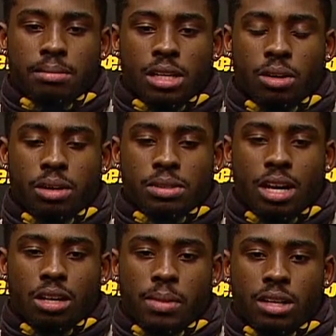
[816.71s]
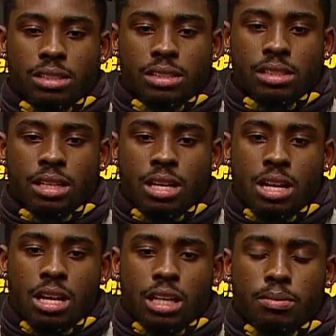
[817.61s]
So it was all about just
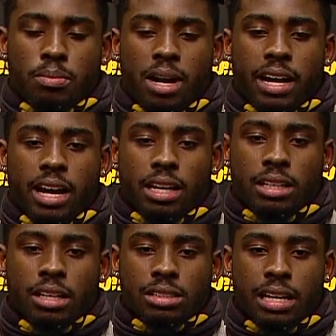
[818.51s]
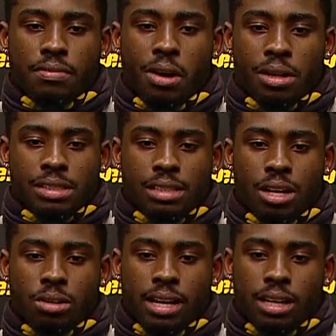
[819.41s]
keeping my head clear, staying focused, and
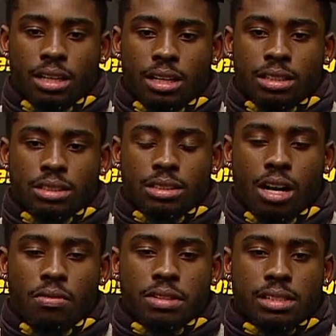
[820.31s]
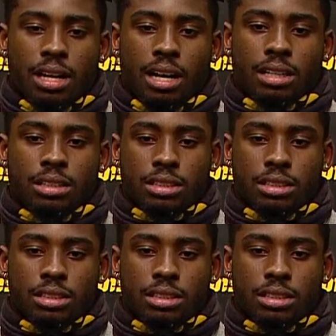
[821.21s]
know that the offensive line,